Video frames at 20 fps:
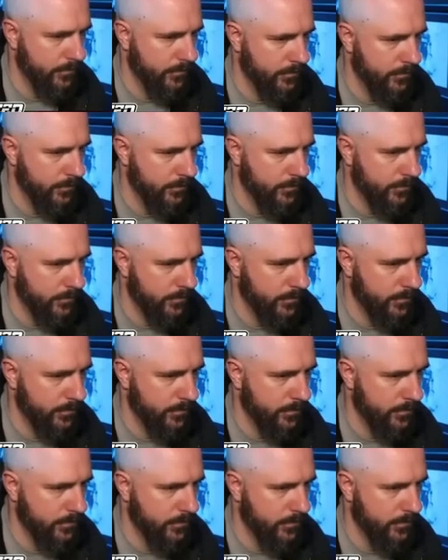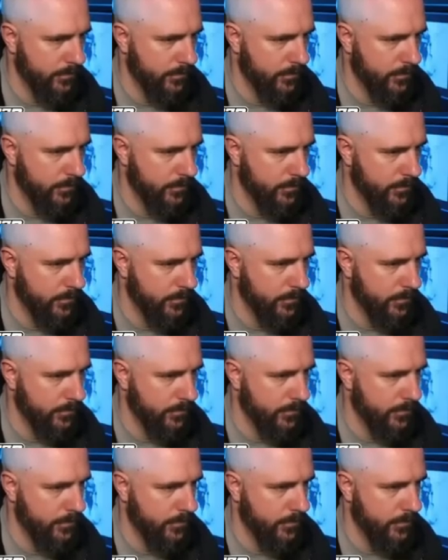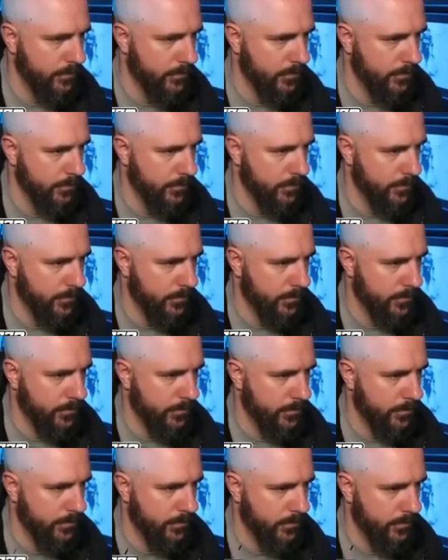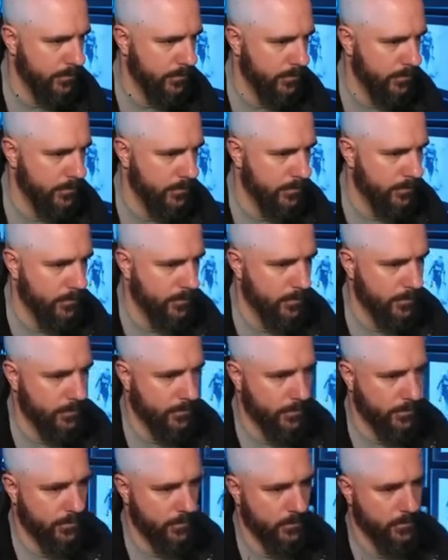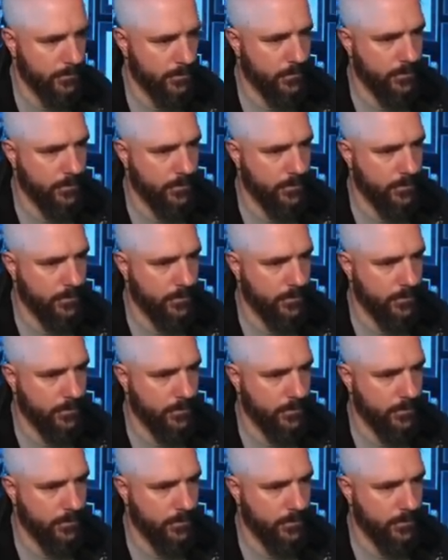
No one is speaking in this clip.